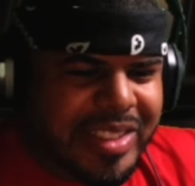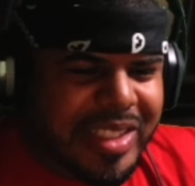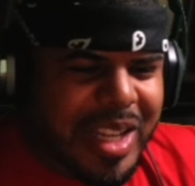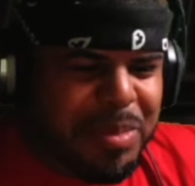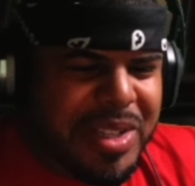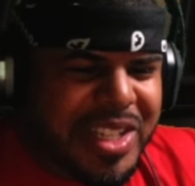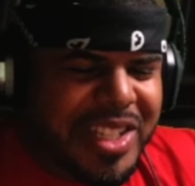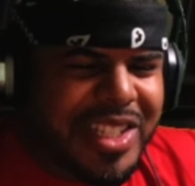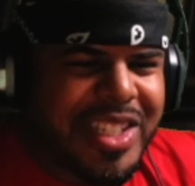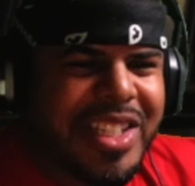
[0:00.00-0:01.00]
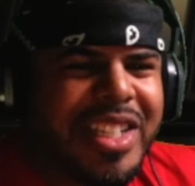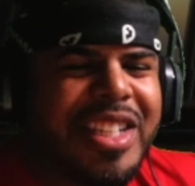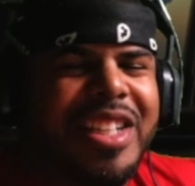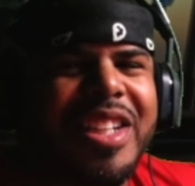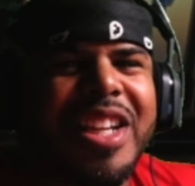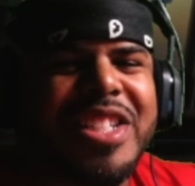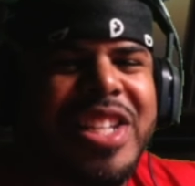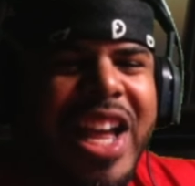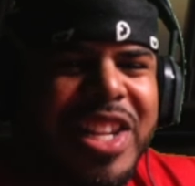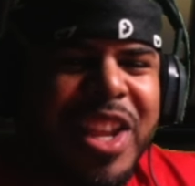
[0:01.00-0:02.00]
I mean, it's
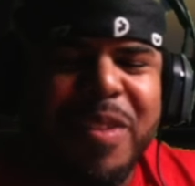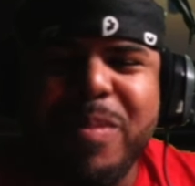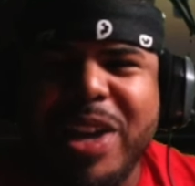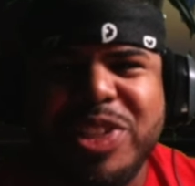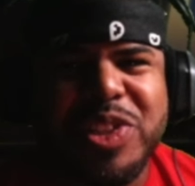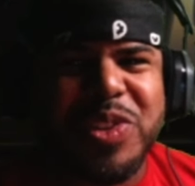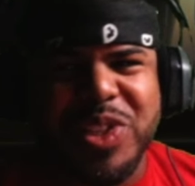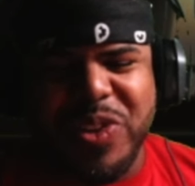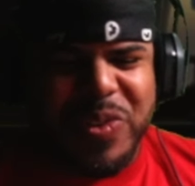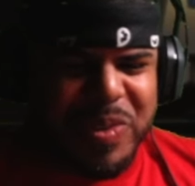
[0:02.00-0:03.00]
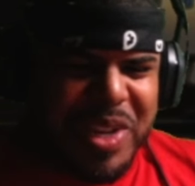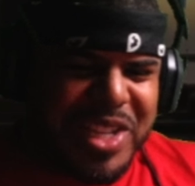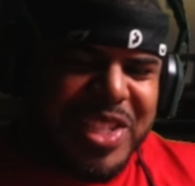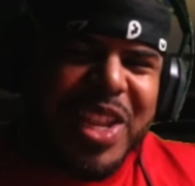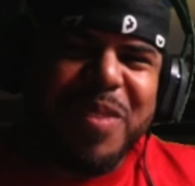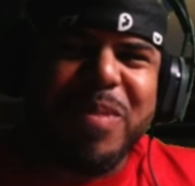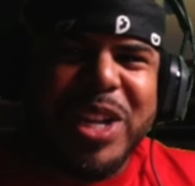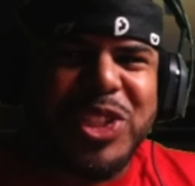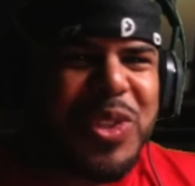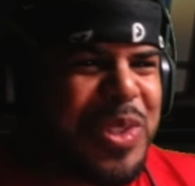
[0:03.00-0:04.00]
not death by snoo snoo. It's death by
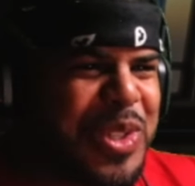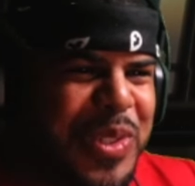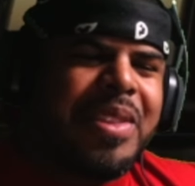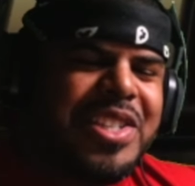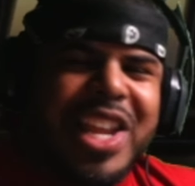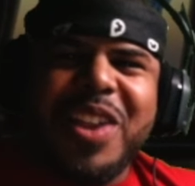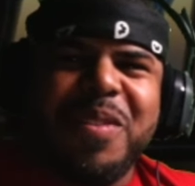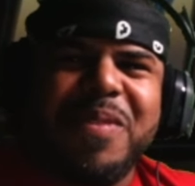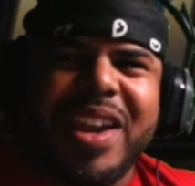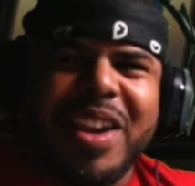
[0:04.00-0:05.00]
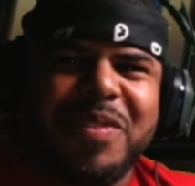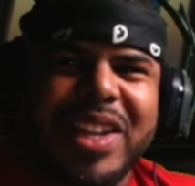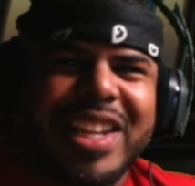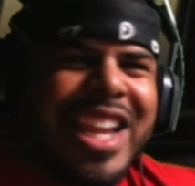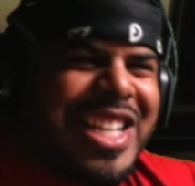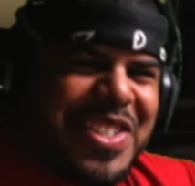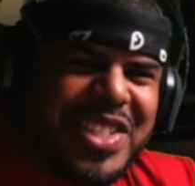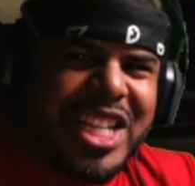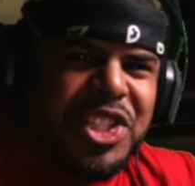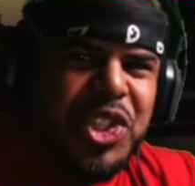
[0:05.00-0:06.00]
choo choo. The sound effect of like the hiss is
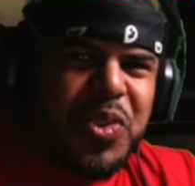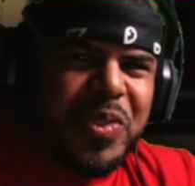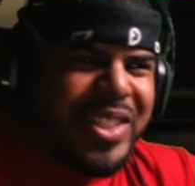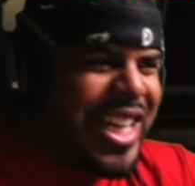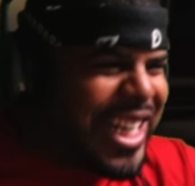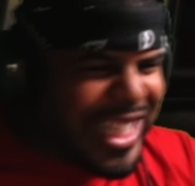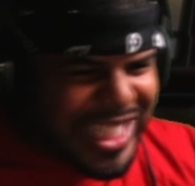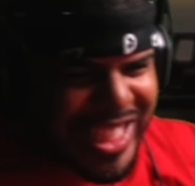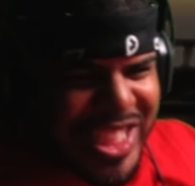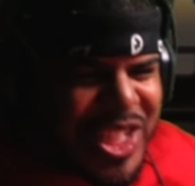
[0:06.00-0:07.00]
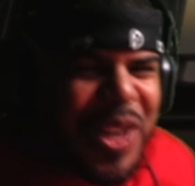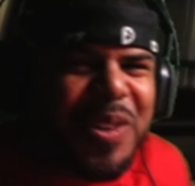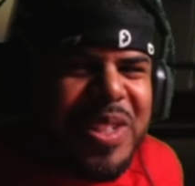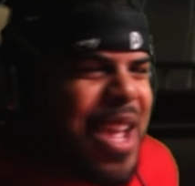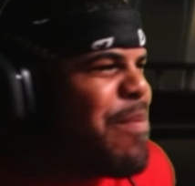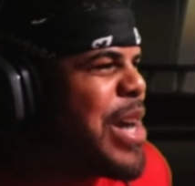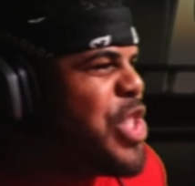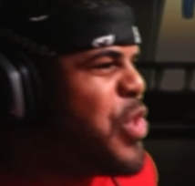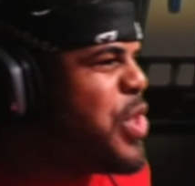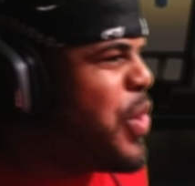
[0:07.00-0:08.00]
like choo. So death by
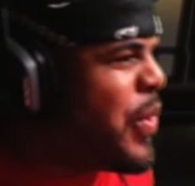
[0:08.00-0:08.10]
choo choo.